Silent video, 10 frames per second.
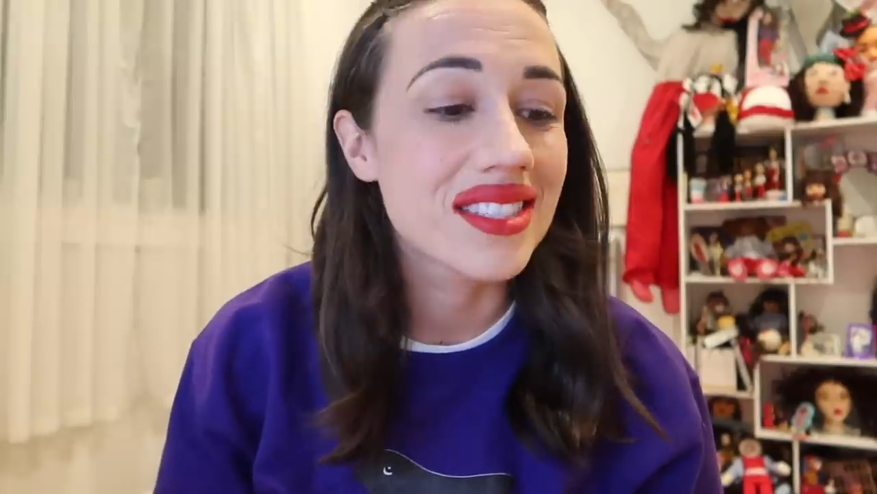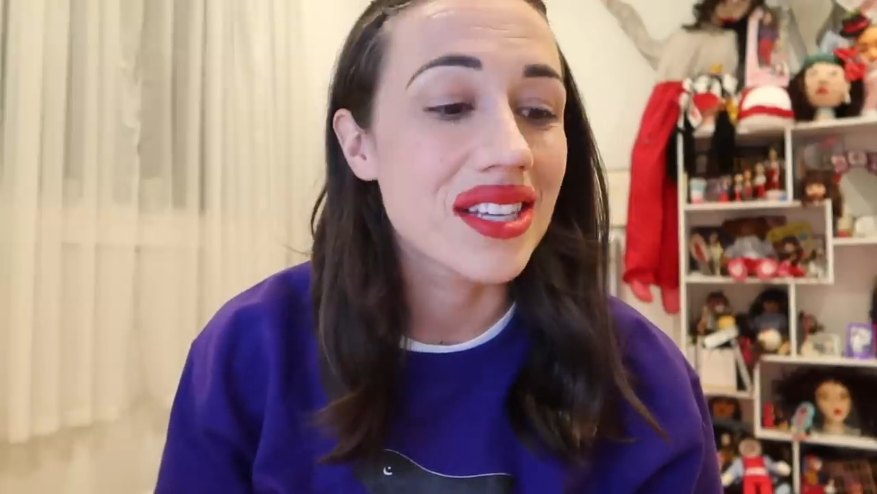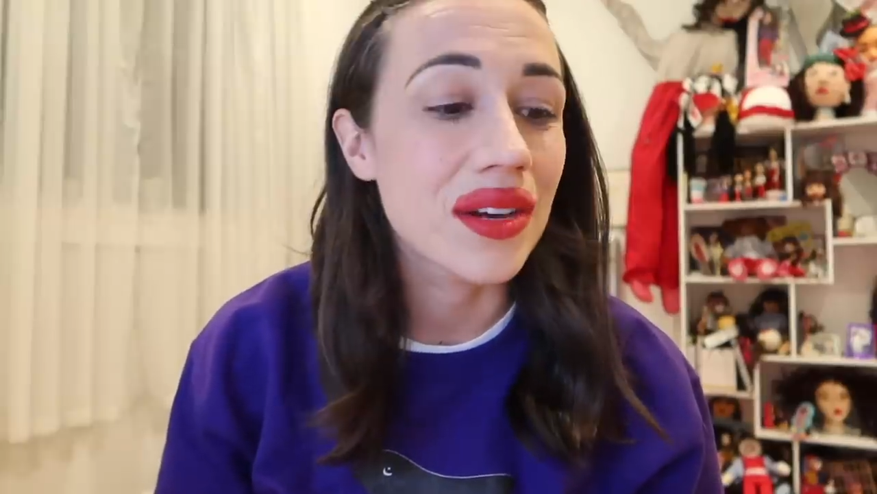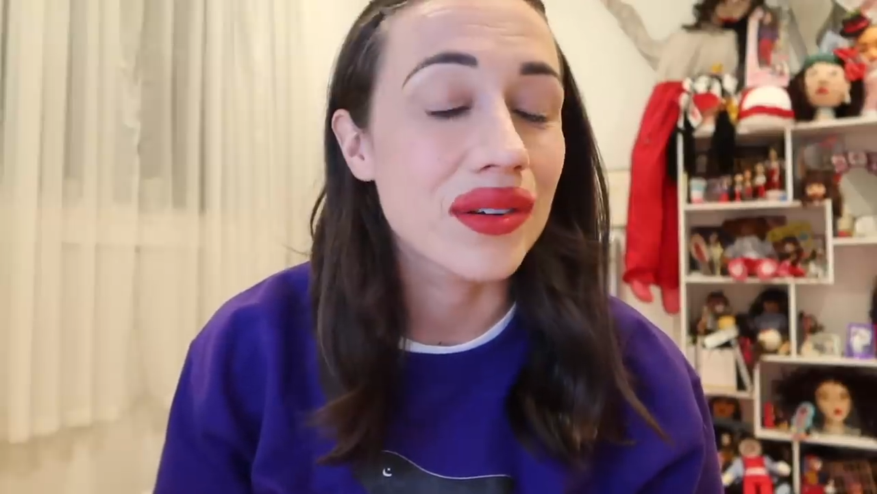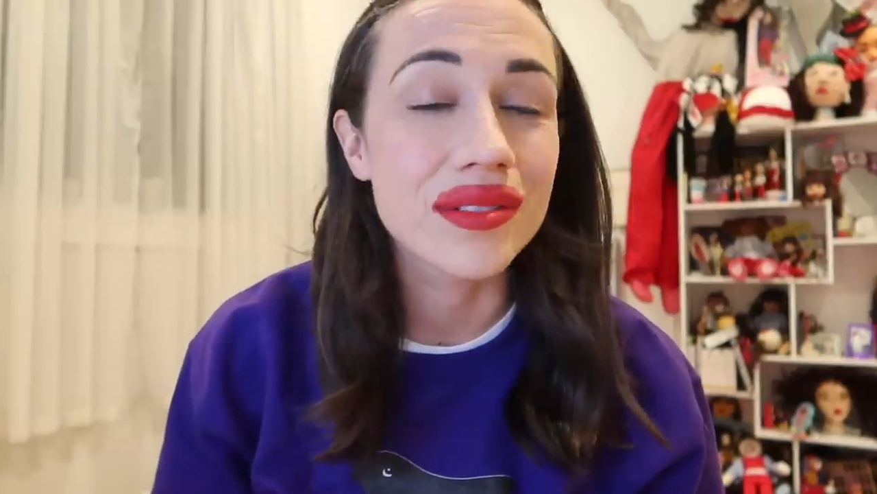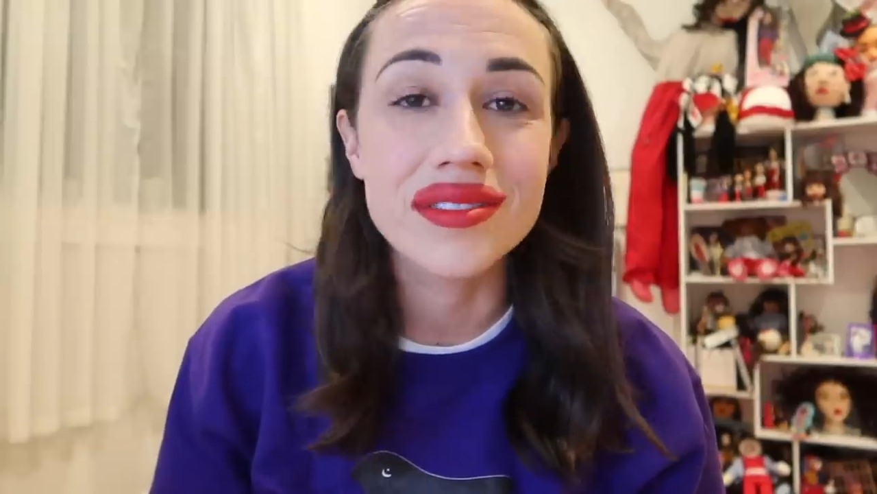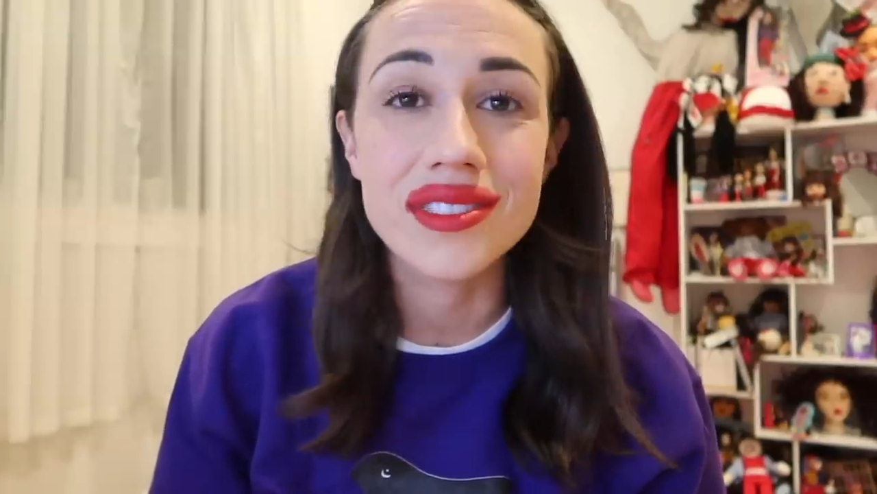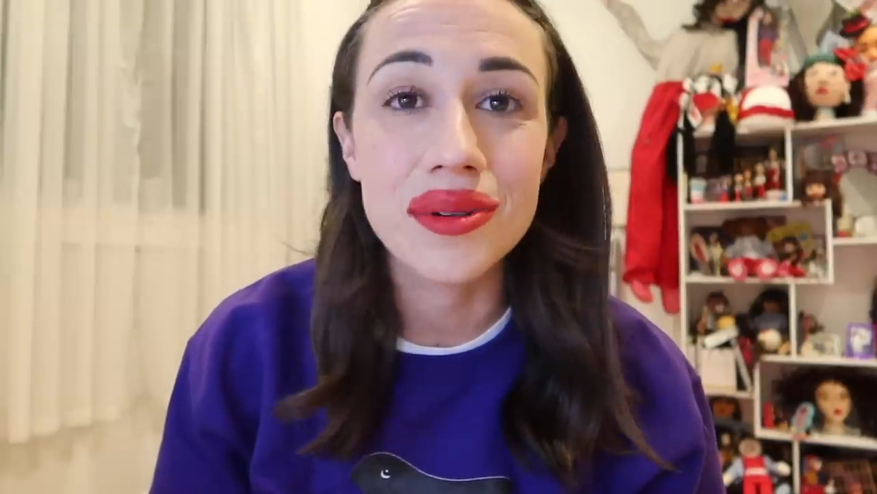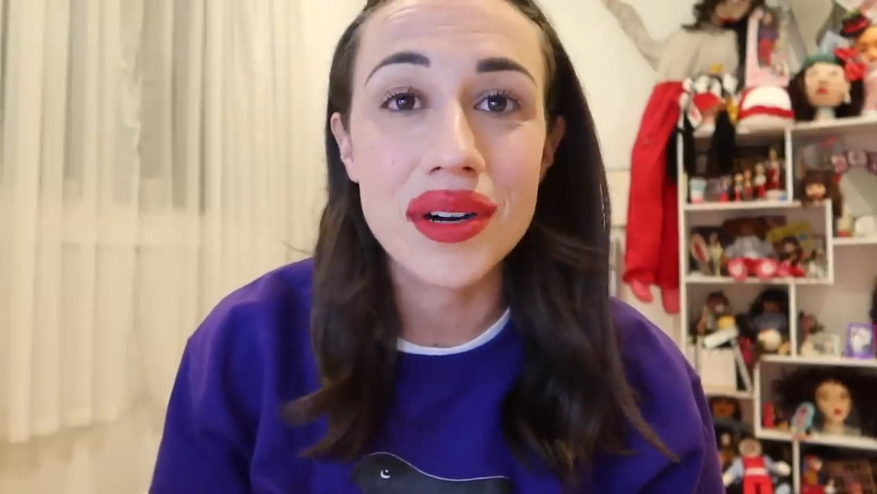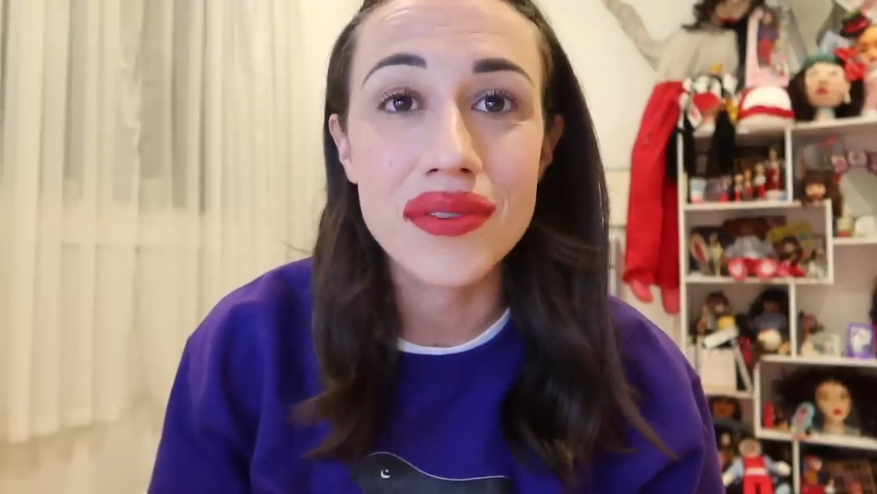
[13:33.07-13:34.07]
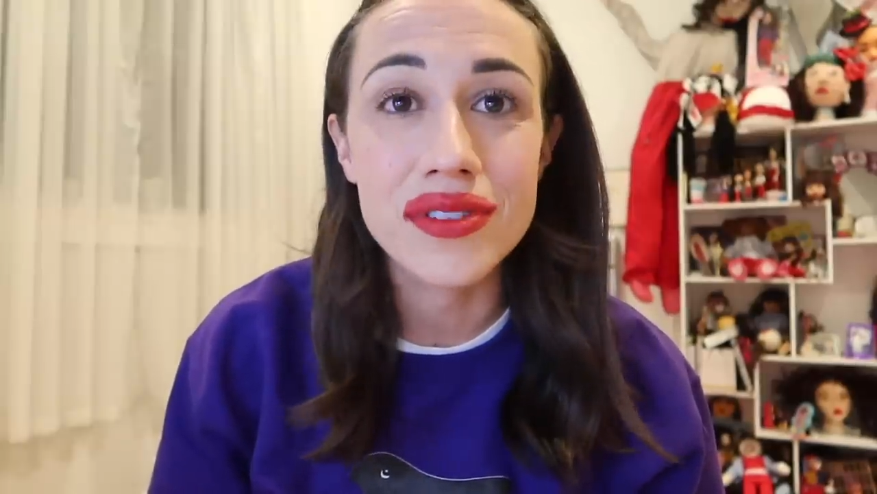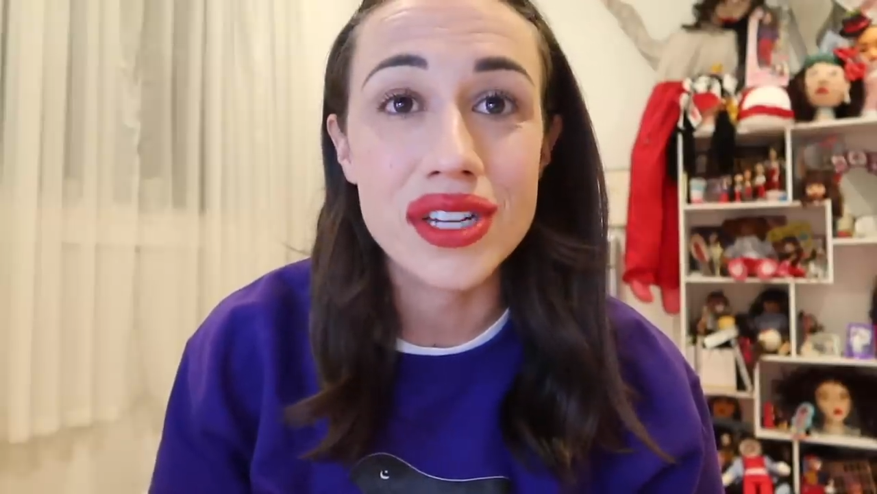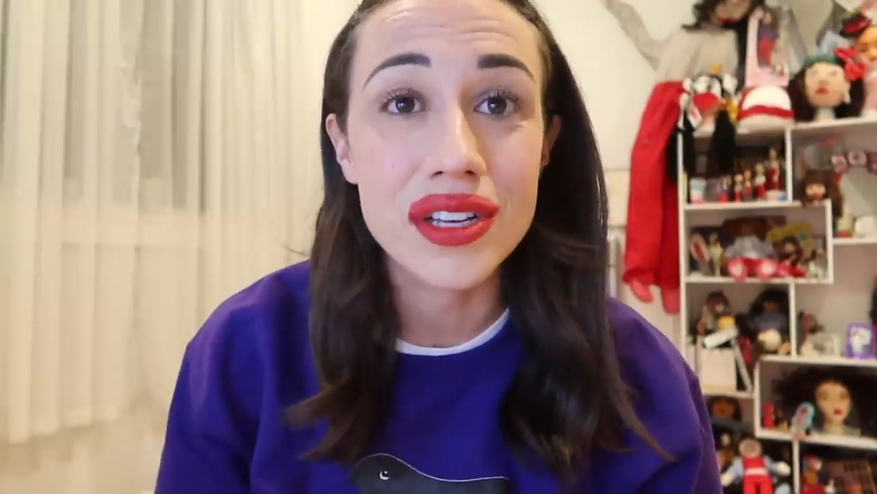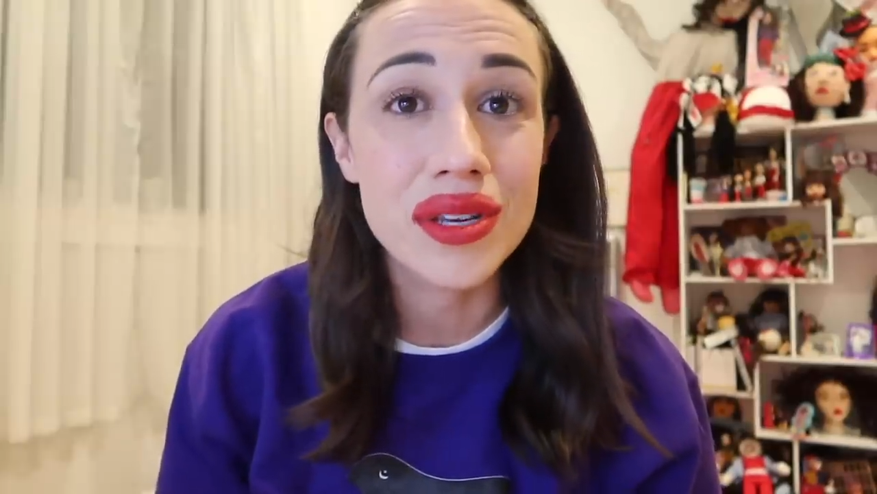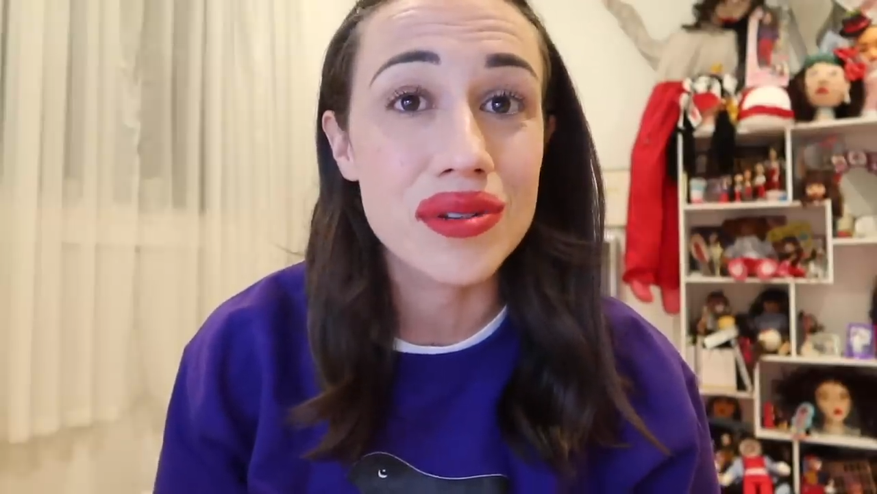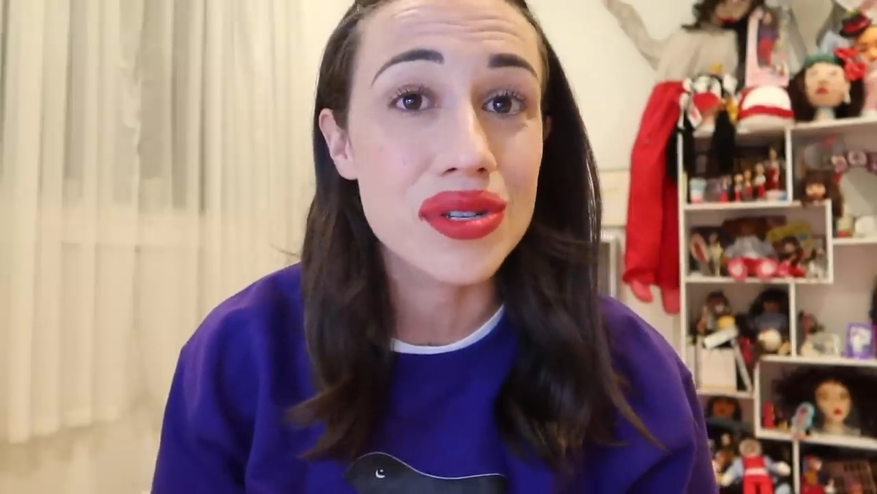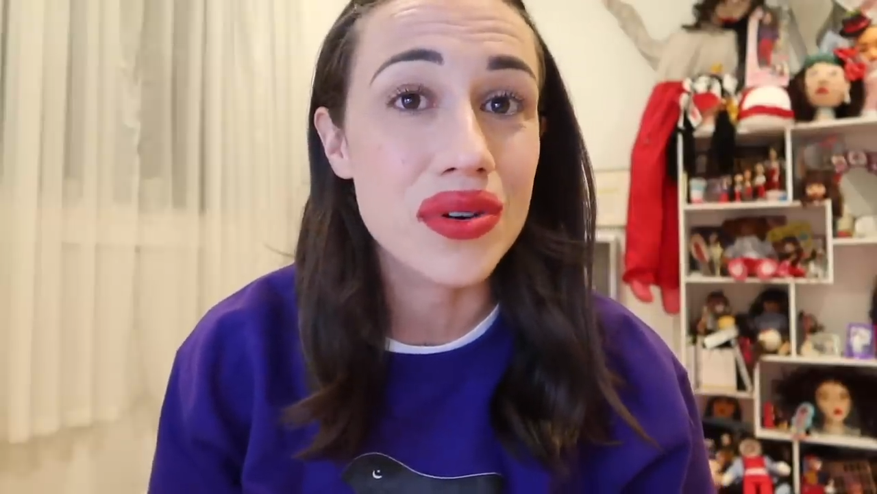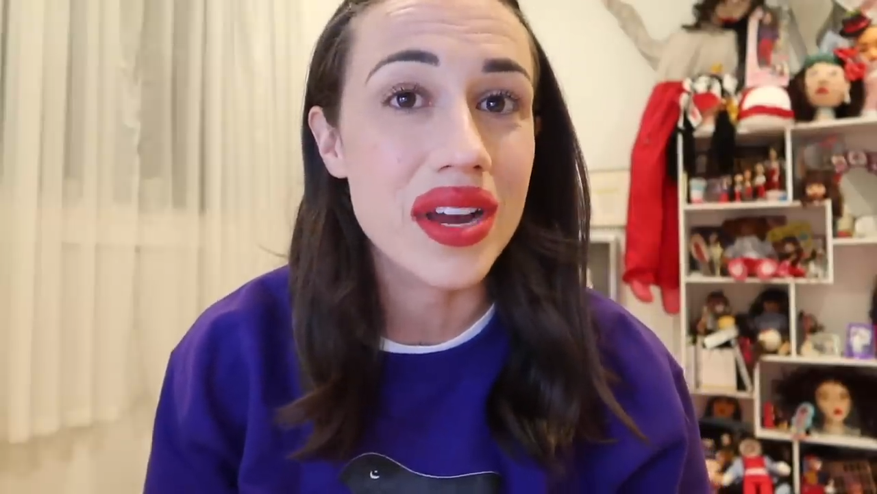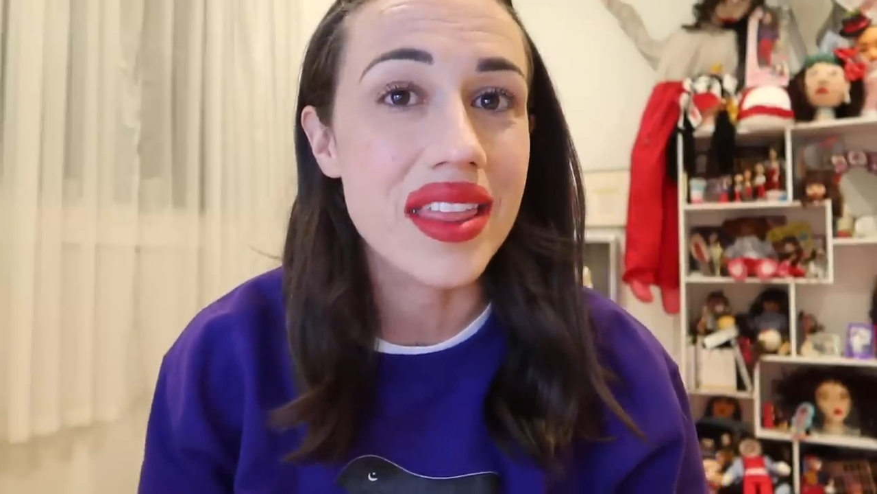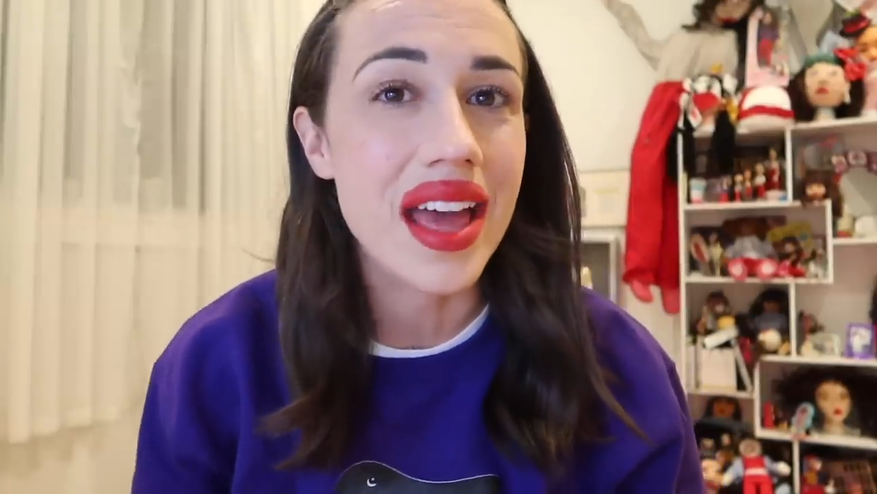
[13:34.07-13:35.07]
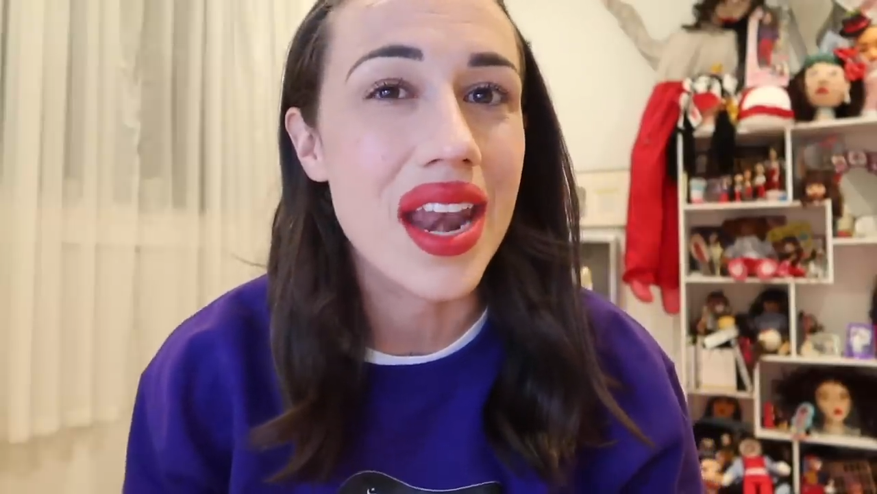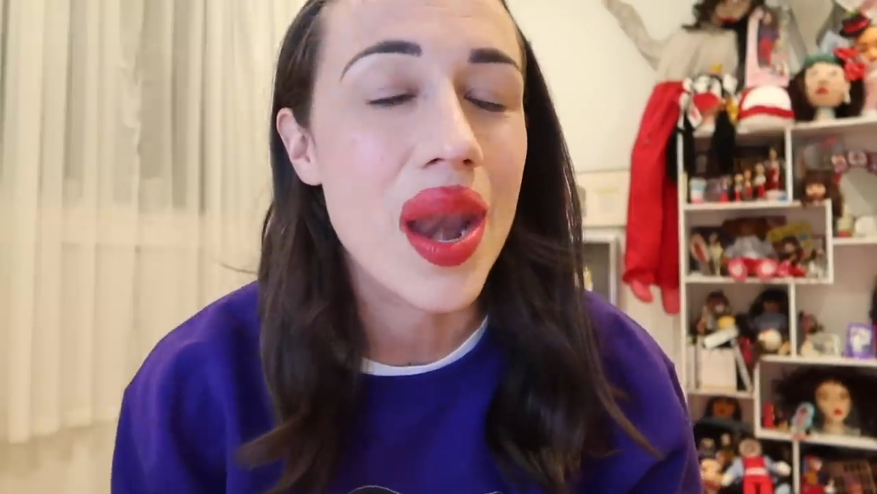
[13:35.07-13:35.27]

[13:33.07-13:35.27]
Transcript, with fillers: So you're welcome for telling you a story that